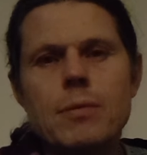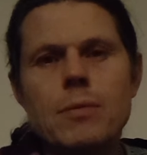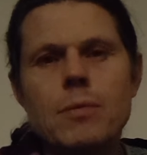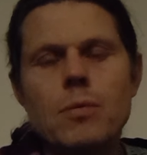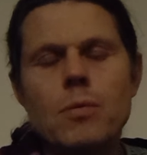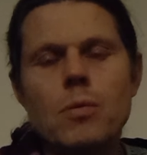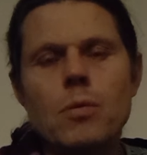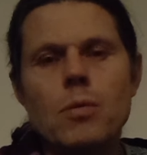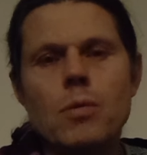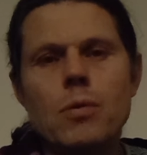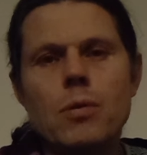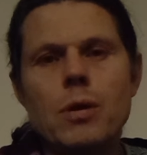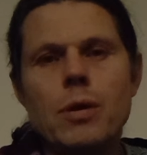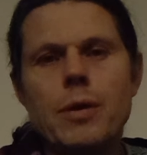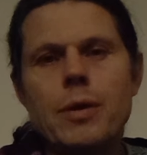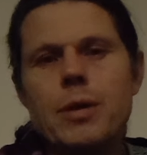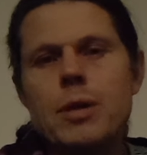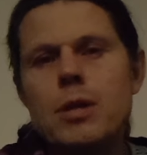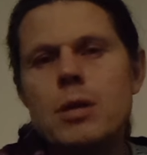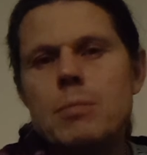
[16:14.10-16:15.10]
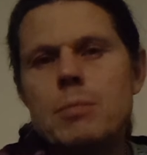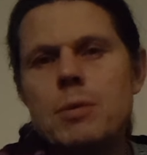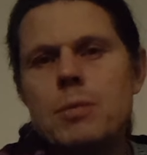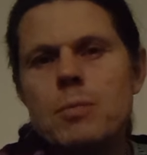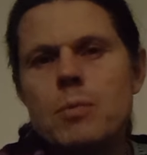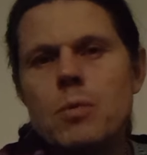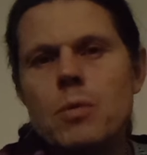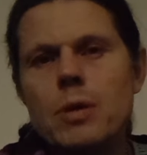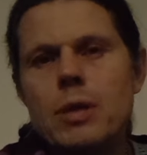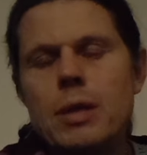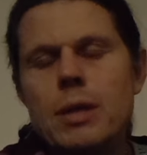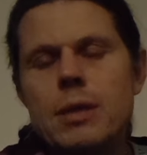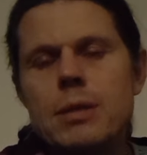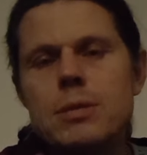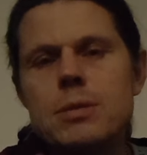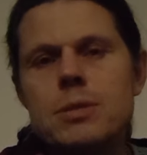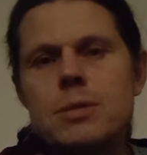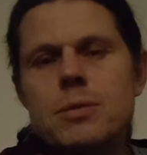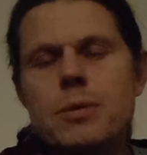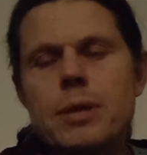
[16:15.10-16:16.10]
Or are you going to be walking
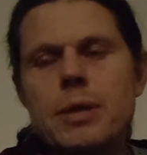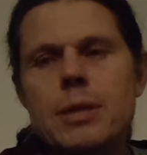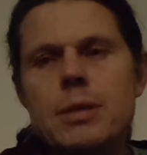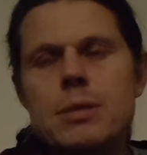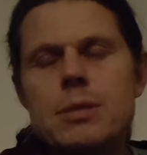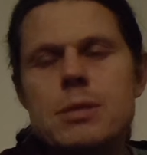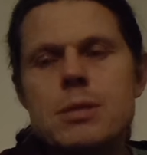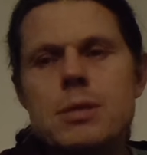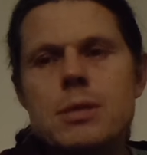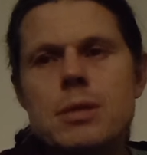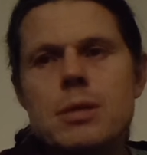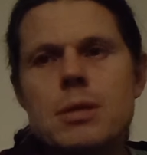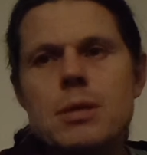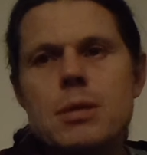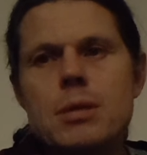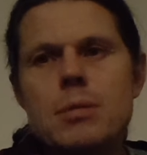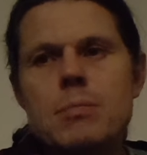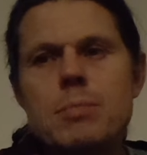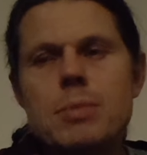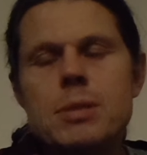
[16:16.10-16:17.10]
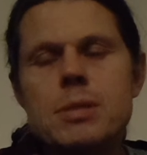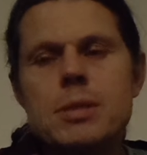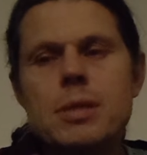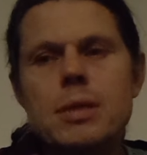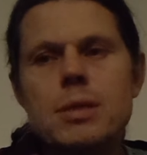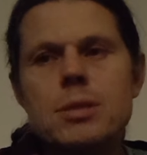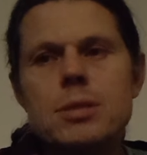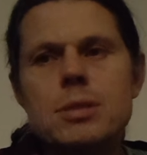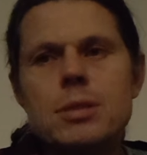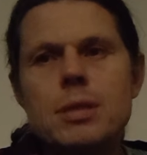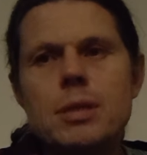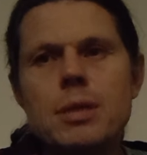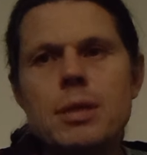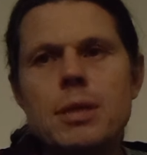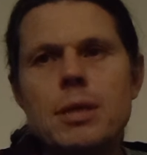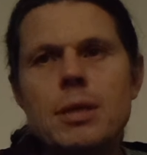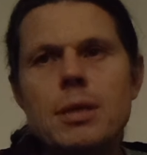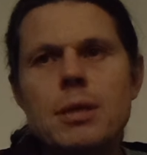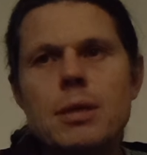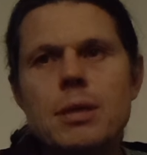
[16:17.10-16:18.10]
into it
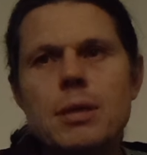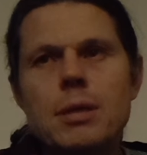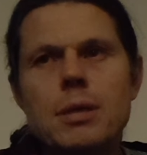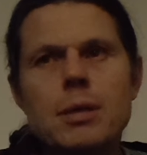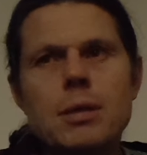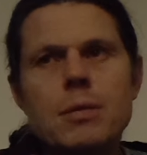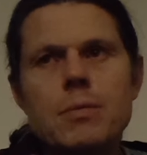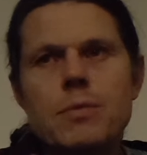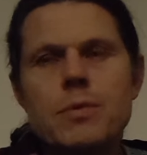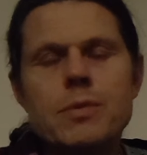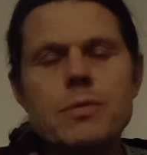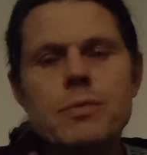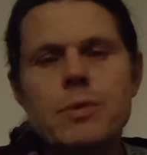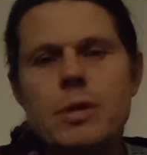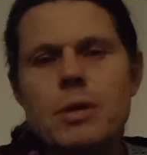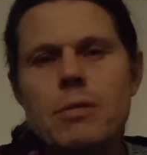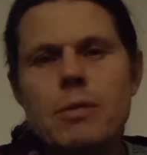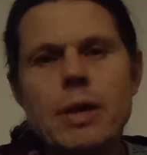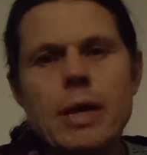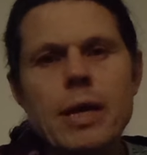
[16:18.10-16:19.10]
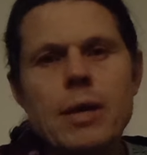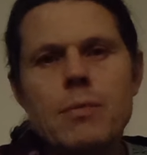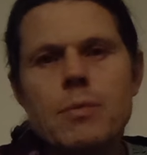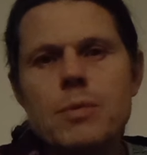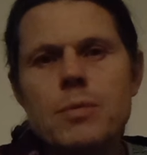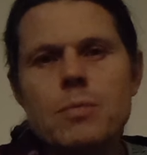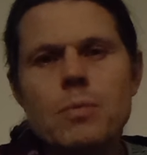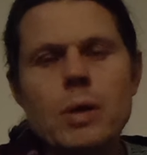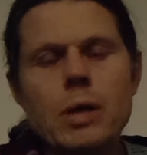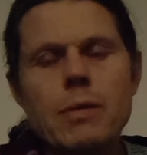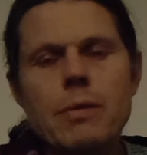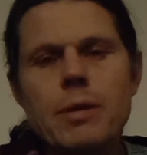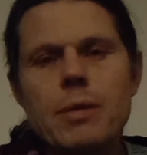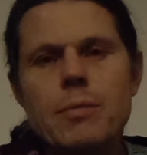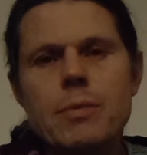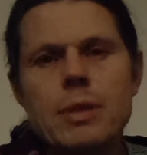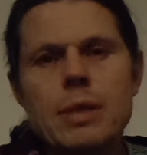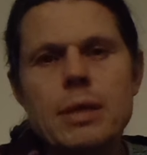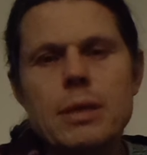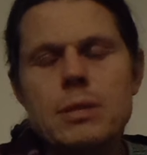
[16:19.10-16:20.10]
potentially with regret, with worry,
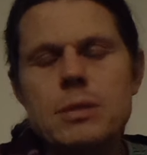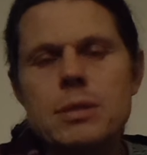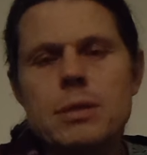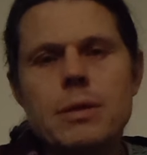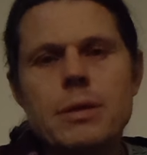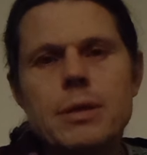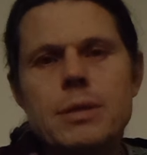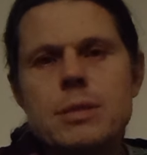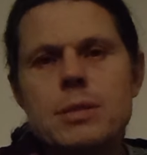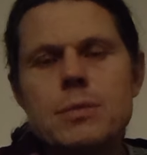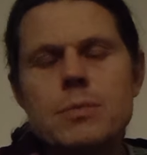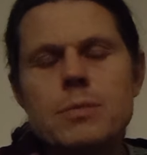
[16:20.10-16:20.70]
with anxiety,